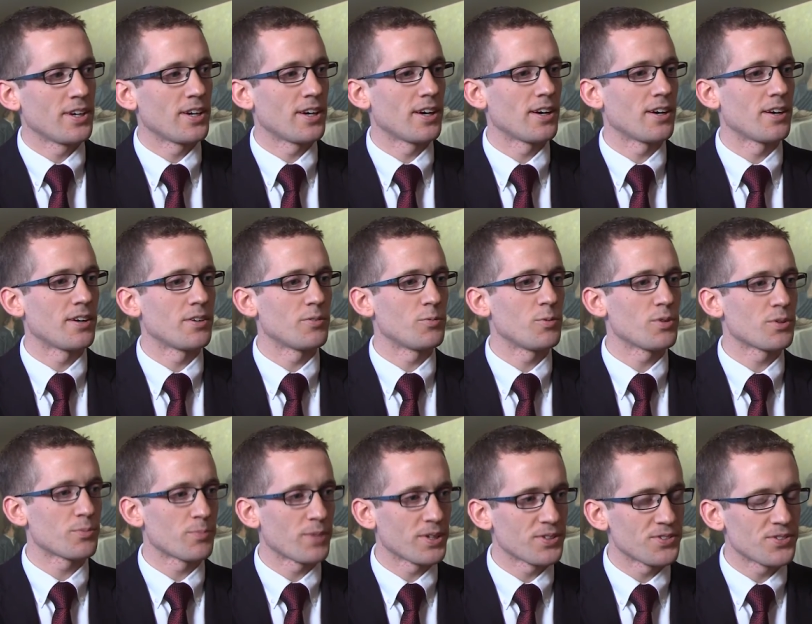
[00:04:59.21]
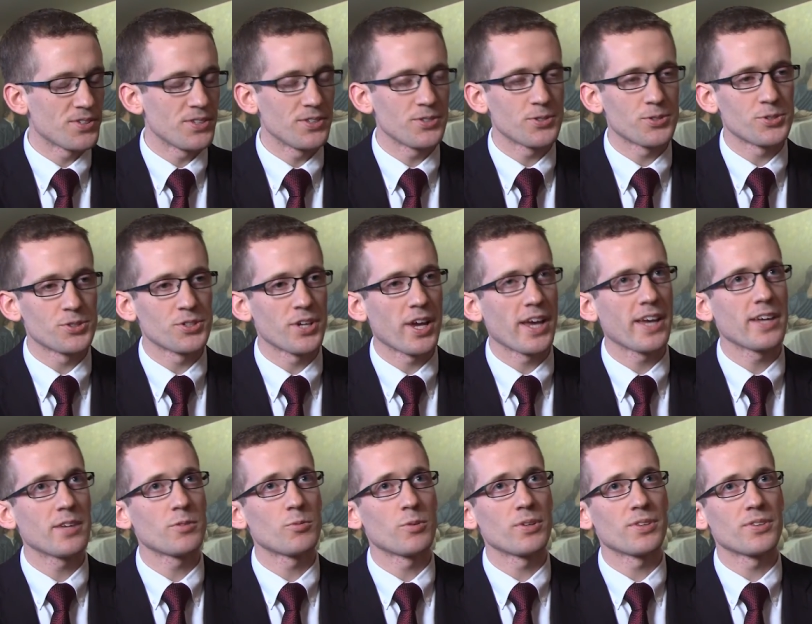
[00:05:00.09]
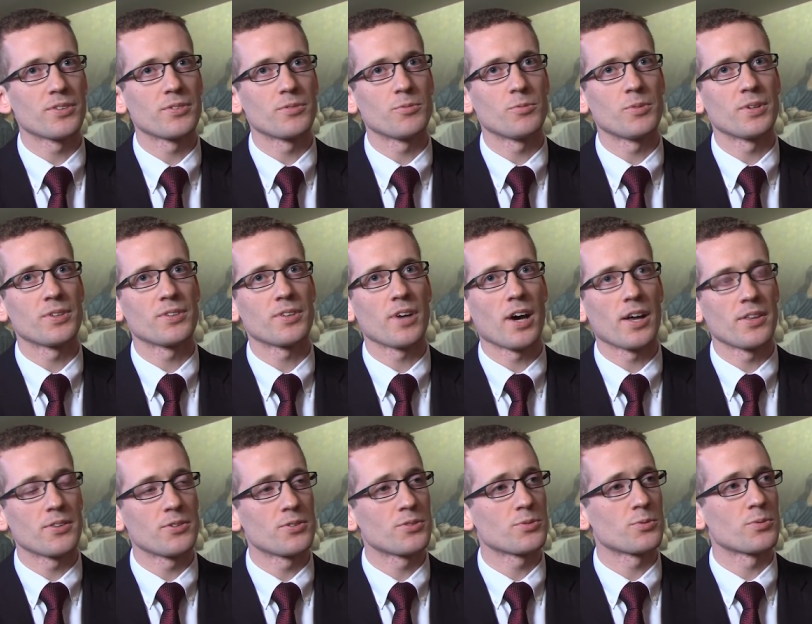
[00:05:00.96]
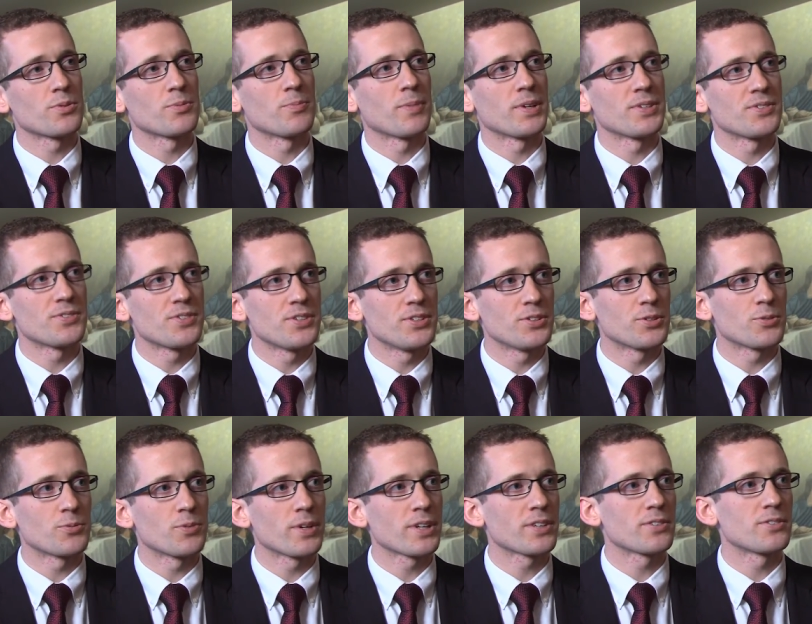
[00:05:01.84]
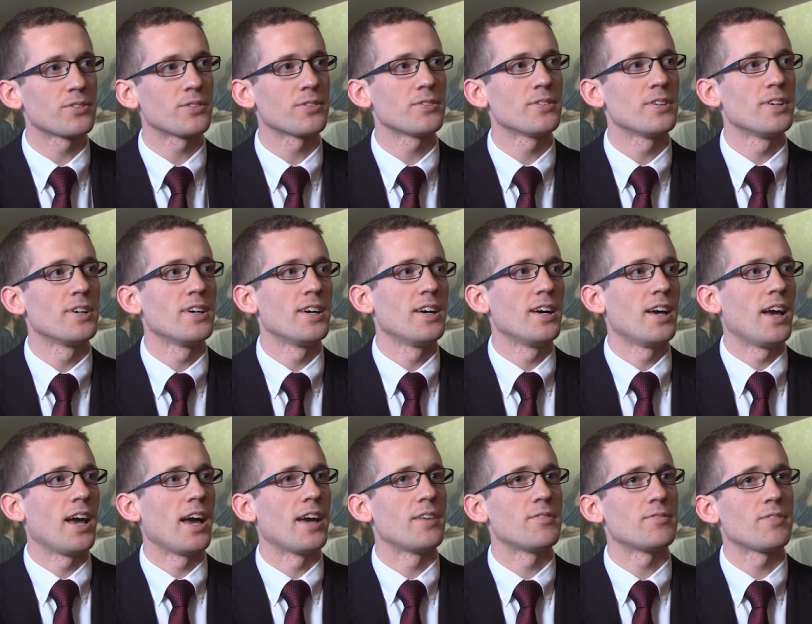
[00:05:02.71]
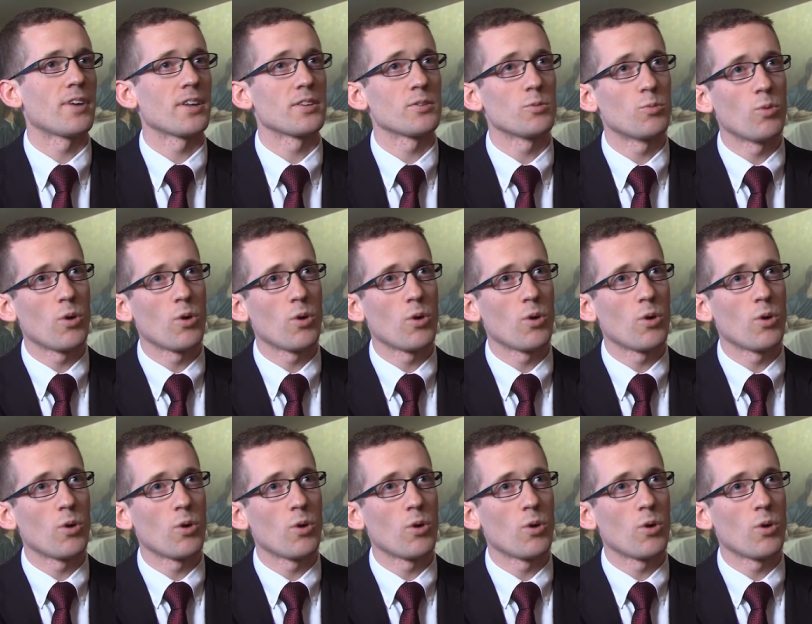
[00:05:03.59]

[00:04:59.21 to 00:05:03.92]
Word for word: uh, with Monsignor Shea and with, with others, with Monsignor Richter and Father